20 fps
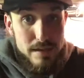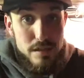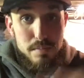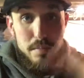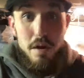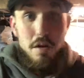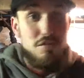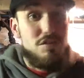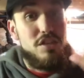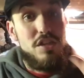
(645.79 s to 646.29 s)

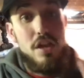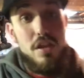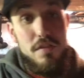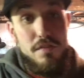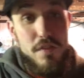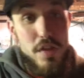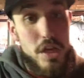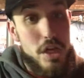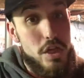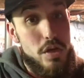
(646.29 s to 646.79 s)
Tomorrow's another
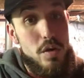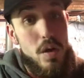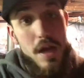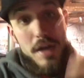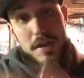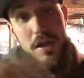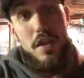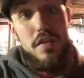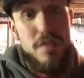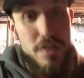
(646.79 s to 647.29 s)
video,
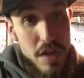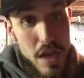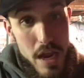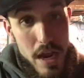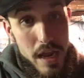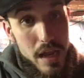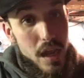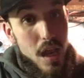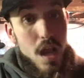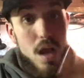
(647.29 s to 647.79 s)
another
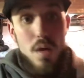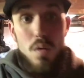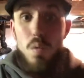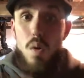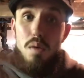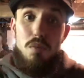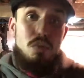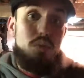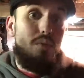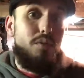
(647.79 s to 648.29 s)
day.
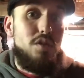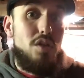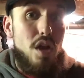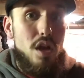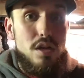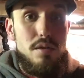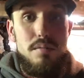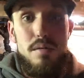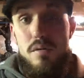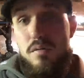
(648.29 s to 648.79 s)
What will we
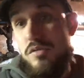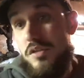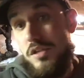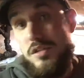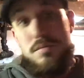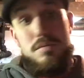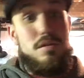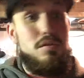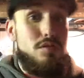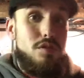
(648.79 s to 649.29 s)
talk about? We'll
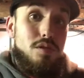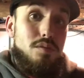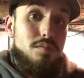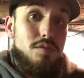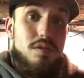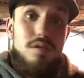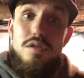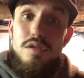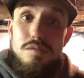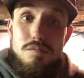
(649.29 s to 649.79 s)
talk about
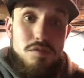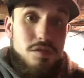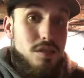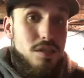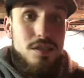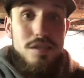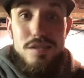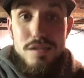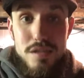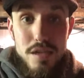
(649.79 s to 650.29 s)
something
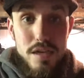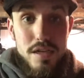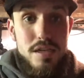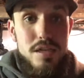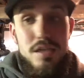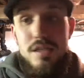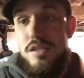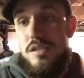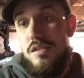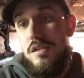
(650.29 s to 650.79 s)
that I like,
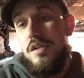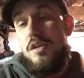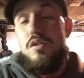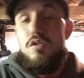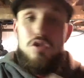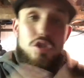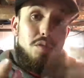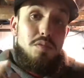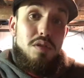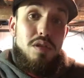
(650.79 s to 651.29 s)

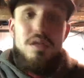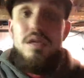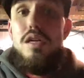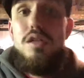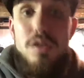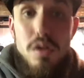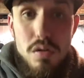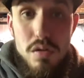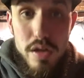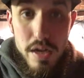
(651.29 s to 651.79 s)
or something that I
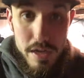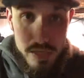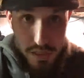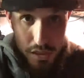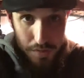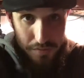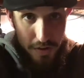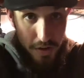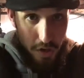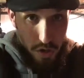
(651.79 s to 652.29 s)
don't like.
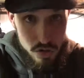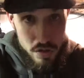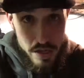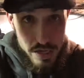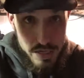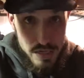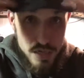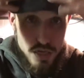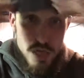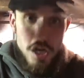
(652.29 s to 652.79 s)
Because if I don't
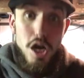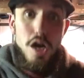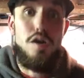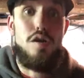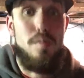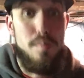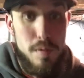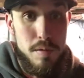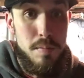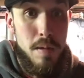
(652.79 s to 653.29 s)
like it, I'm
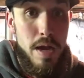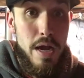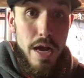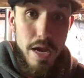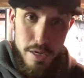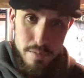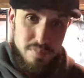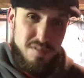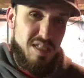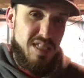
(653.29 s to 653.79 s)
going to be
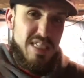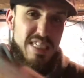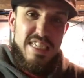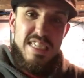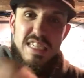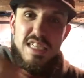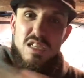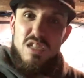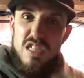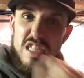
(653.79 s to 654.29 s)
mad and be like,
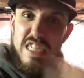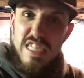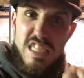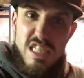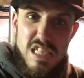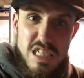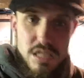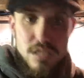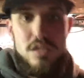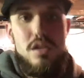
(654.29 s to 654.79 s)
I don't like
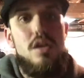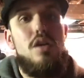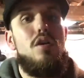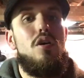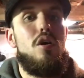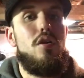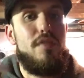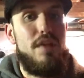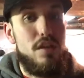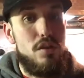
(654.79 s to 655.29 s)
this.
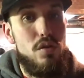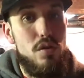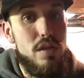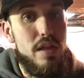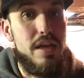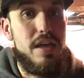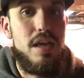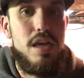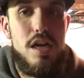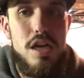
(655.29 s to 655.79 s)
Or if I do
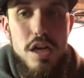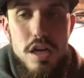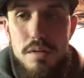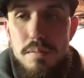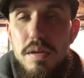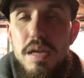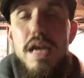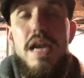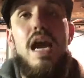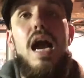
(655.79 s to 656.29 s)
like it, I'm going
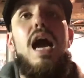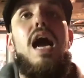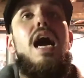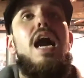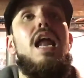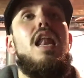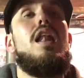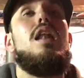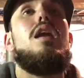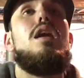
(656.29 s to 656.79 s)
to be like,
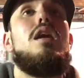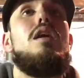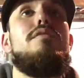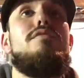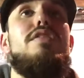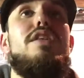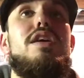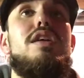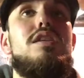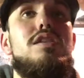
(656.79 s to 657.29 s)
I
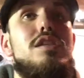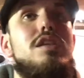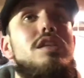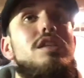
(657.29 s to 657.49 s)
love this.